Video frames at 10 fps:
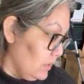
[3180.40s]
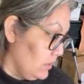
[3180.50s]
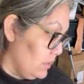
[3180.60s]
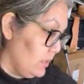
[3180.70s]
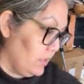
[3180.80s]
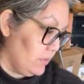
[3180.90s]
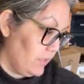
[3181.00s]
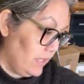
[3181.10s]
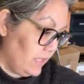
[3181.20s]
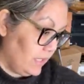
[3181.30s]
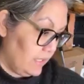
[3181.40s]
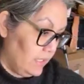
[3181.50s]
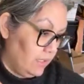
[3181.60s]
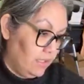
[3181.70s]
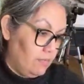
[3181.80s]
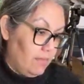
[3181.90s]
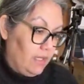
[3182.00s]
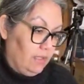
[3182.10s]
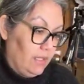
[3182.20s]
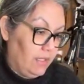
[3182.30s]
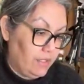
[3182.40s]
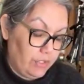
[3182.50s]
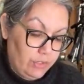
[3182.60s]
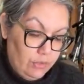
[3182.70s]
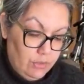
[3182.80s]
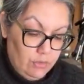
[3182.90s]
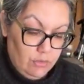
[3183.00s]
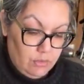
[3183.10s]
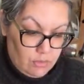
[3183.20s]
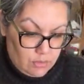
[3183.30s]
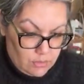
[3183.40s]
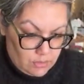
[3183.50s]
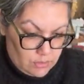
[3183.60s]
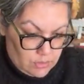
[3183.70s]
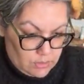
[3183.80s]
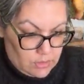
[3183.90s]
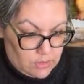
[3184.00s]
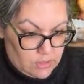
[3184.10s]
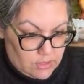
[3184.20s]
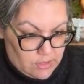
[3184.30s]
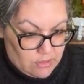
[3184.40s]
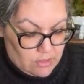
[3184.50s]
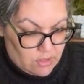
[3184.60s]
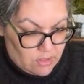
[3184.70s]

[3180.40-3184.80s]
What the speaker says: And then I go ahead and get my lighter and get out